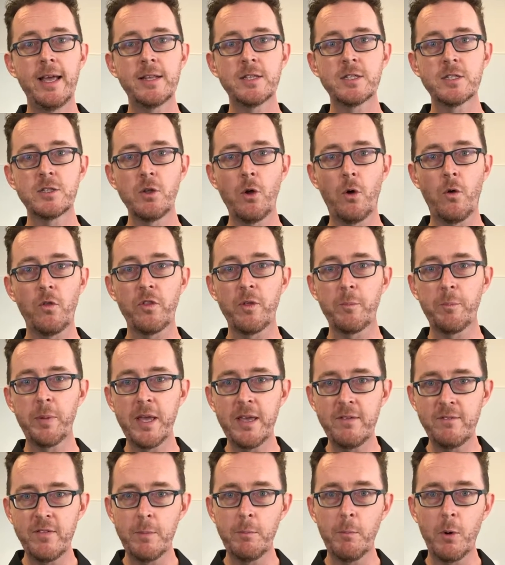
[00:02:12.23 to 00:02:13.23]
It's not the
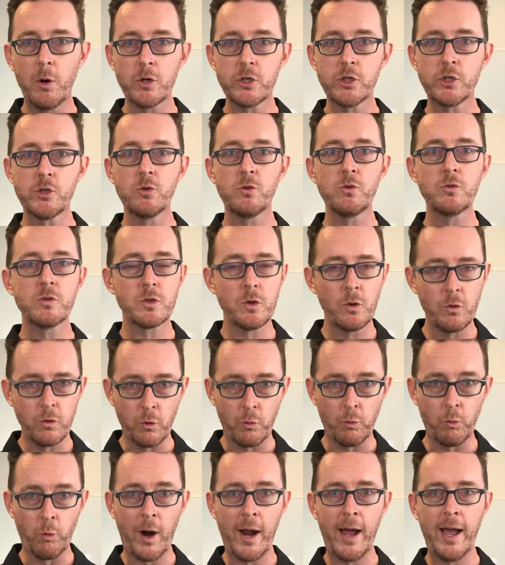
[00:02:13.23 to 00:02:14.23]
PV modules
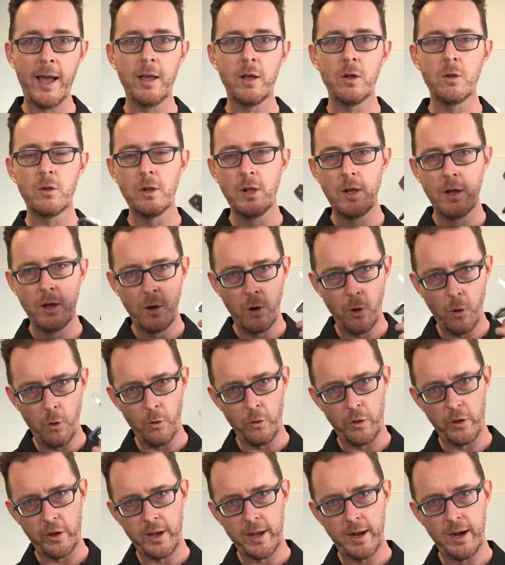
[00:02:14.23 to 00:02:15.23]
or the rail
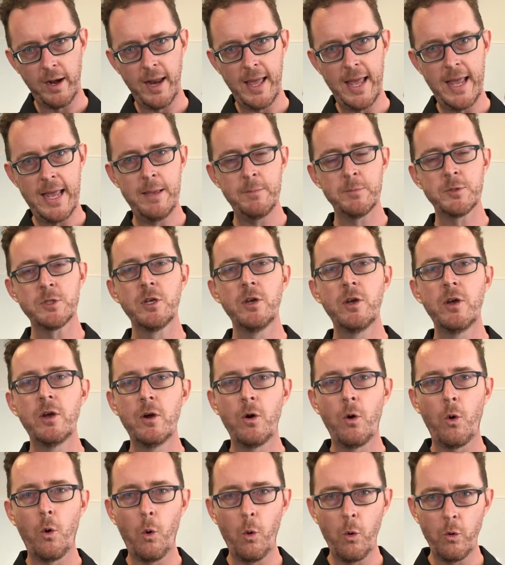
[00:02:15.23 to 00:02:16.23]
or the clamps
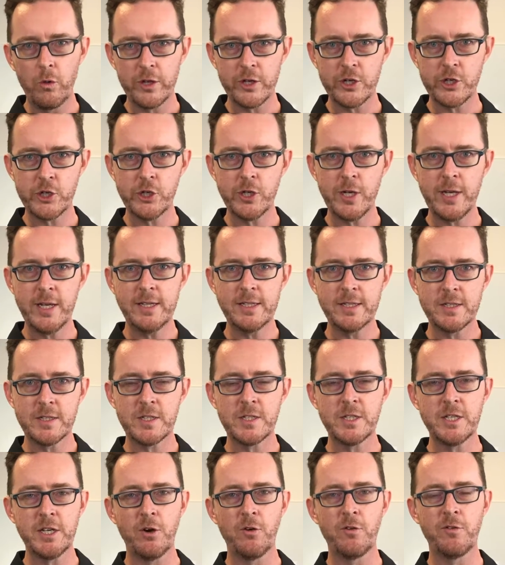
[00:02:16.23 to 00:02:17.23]
or the sheet
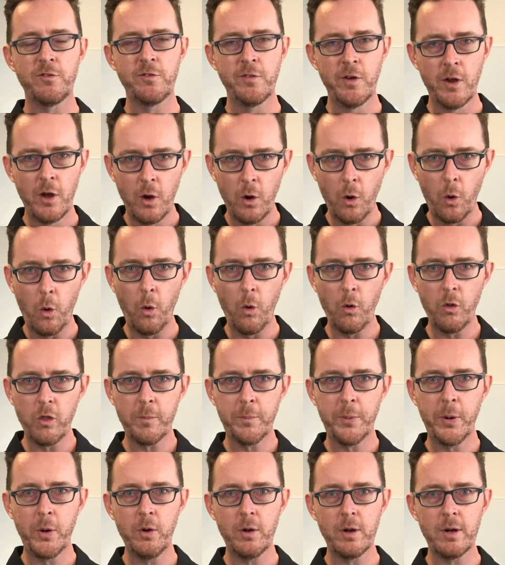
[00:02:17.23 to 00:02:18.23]
itself
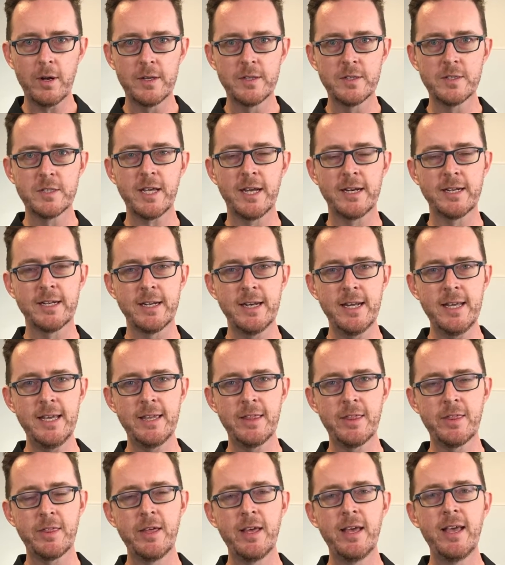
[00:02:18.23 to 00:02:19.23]
or the purlins
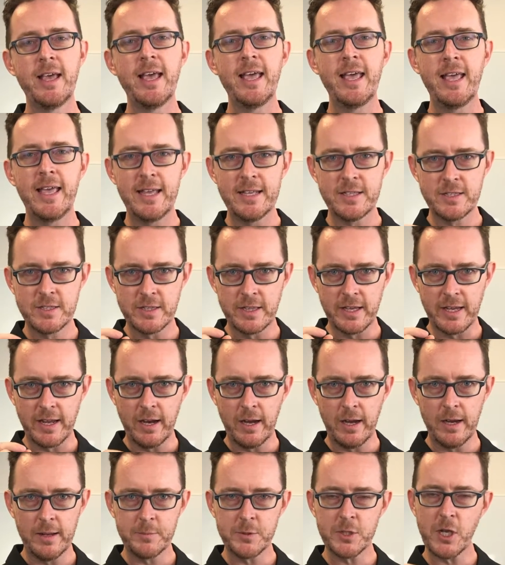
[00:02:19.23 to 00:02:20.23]
underneath. It's the
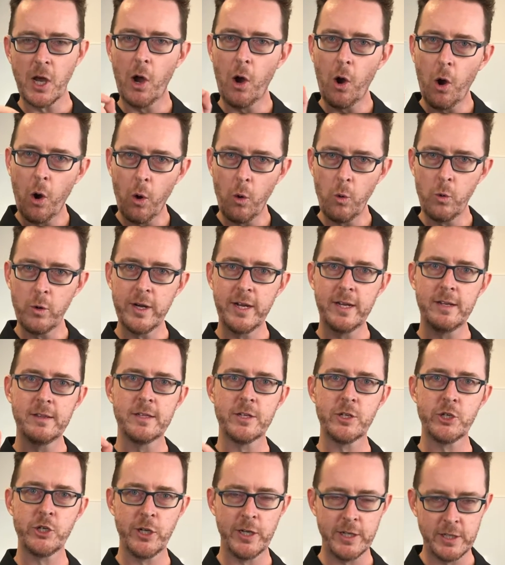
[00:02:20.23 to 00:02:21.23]
clips
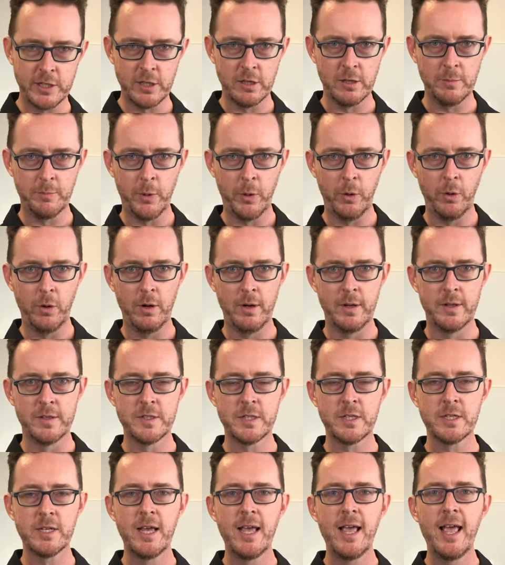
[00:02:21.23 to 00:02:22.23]
holding the sheet to the
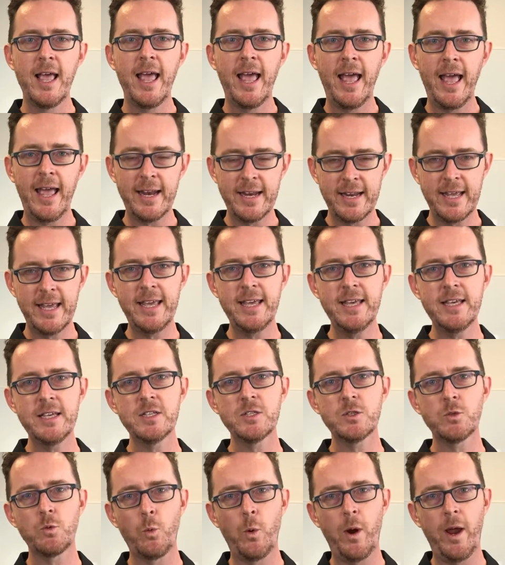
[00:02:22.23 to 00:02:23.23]
purlins. And
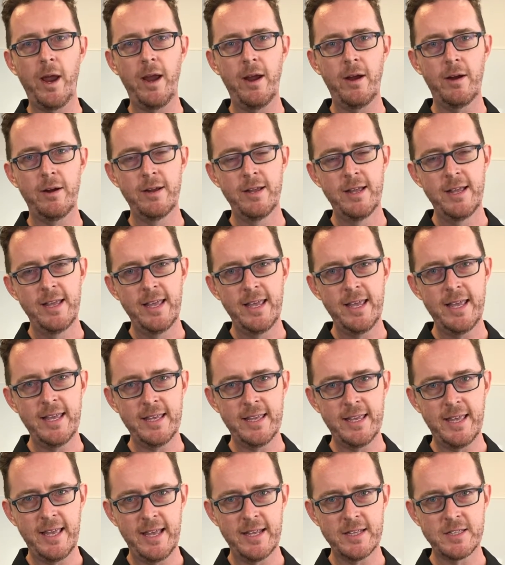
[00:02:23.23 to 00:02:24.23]
here's where
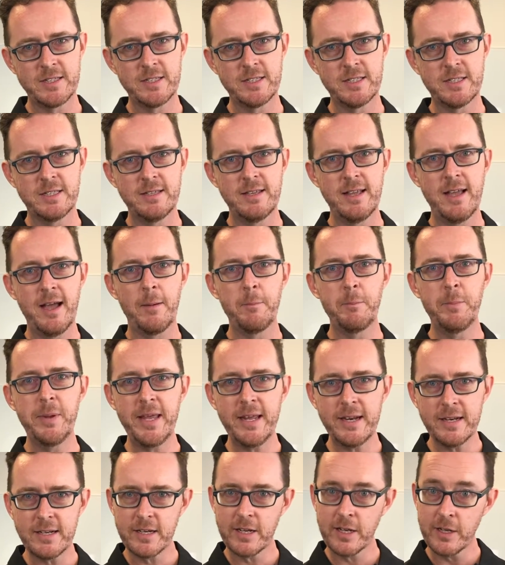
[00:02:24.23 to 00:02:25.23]
it gets a
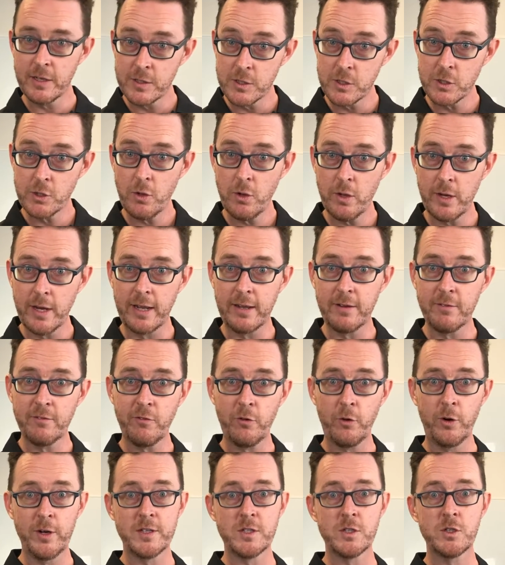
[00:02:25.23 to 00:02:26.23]
bit
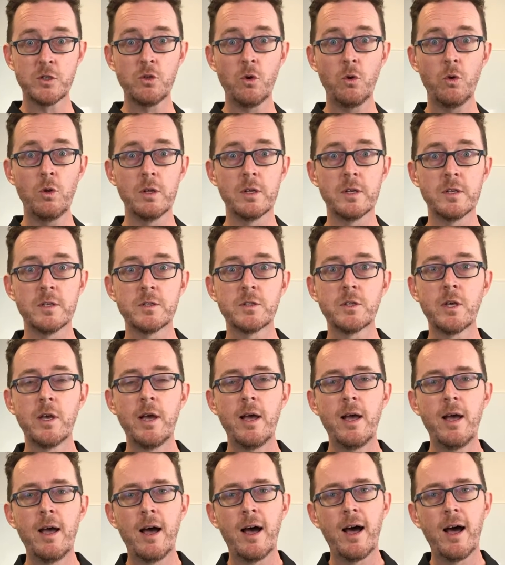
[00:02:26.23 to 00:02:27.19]
concerning for installers.